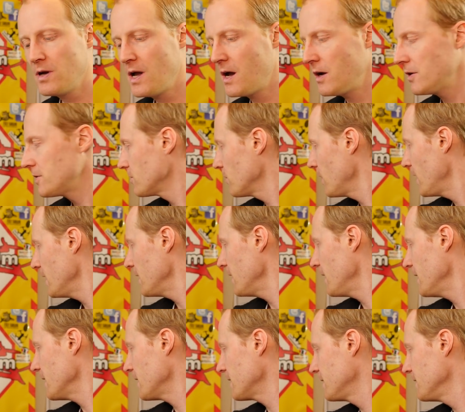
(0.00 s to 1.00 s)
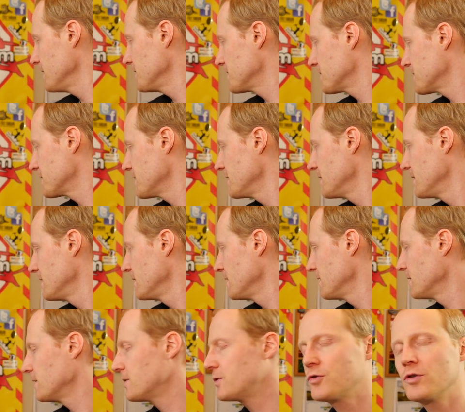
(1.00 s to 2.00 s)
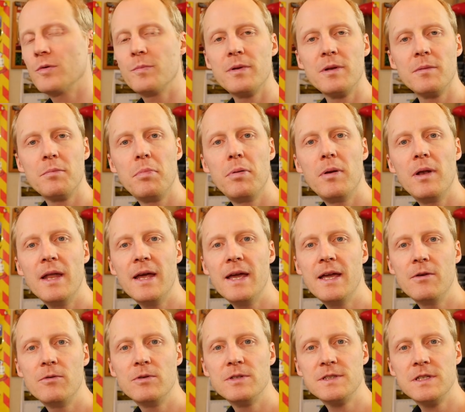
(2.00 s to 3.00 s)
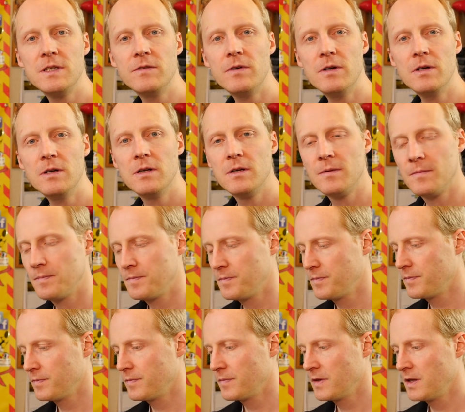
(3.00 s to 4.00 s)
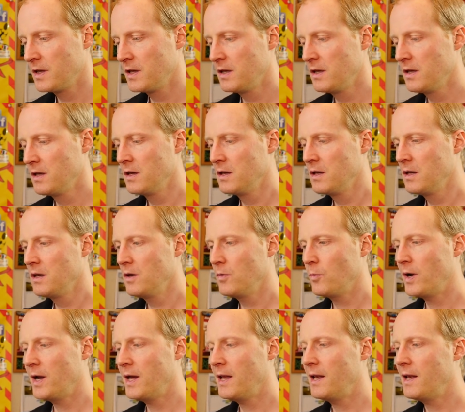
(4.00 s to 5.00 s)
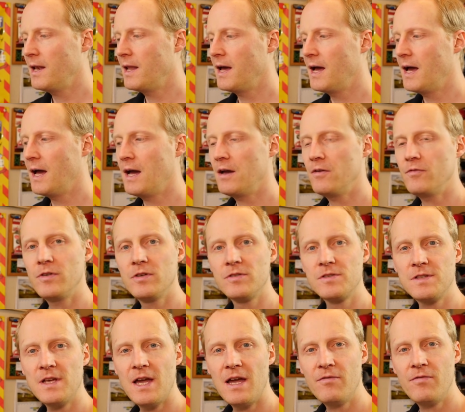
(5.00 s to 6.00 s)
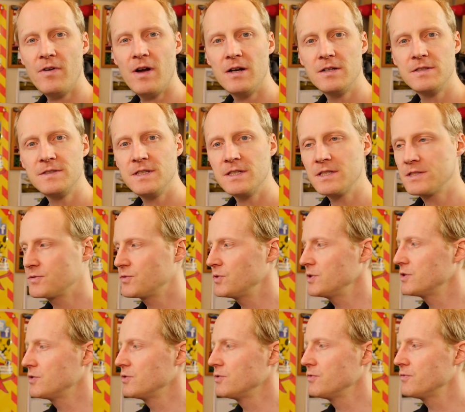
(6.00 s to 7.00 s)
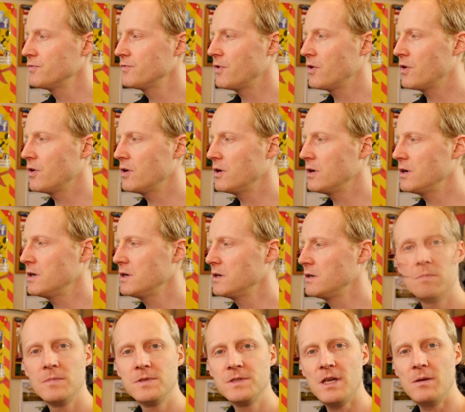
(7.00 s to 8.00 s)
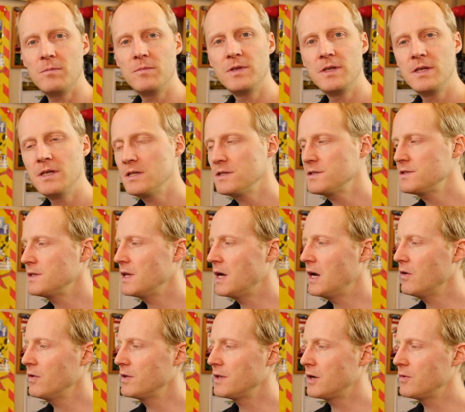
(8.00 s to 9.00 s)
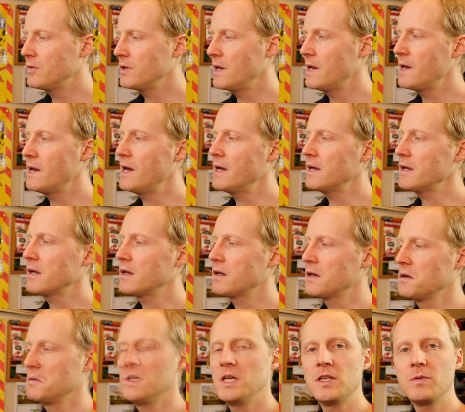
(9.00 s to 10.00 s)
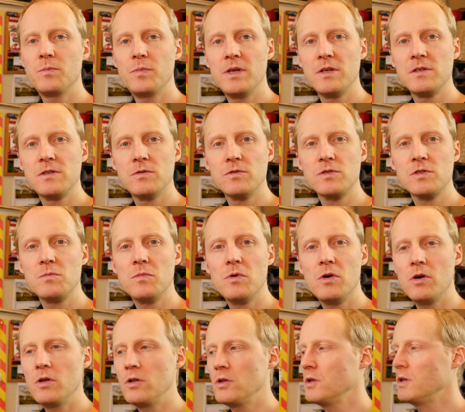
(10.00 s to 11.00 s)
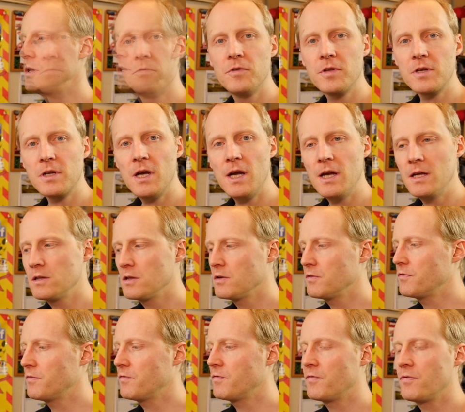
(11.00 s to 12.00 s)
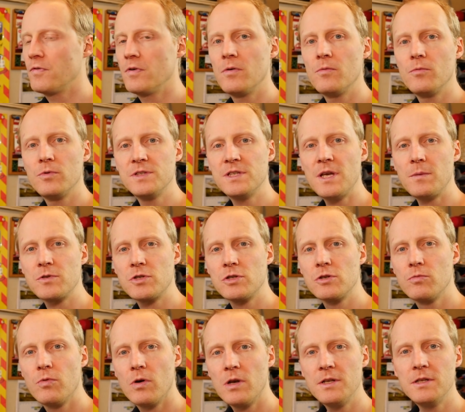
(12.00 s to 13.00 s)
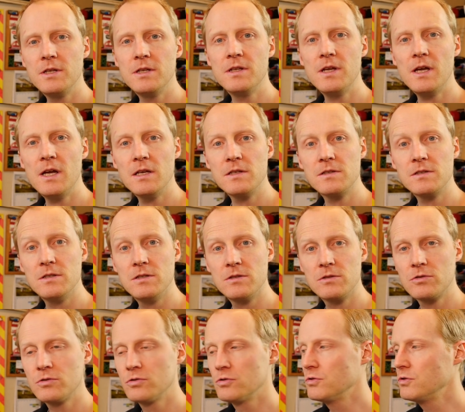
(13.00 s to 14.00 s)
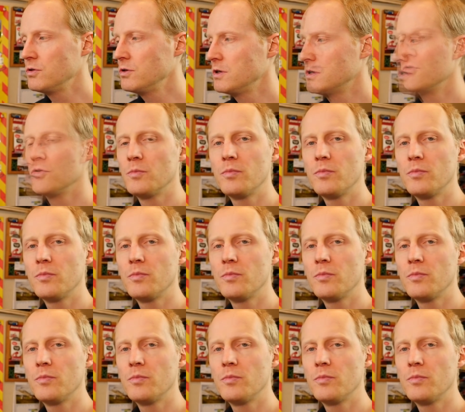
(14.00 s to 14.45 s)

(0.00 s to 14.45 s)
how do I like this triple play receiver? Well, I've used FR632 for some years now and I really like it being so small. The kind of reception quality it has is cool. Two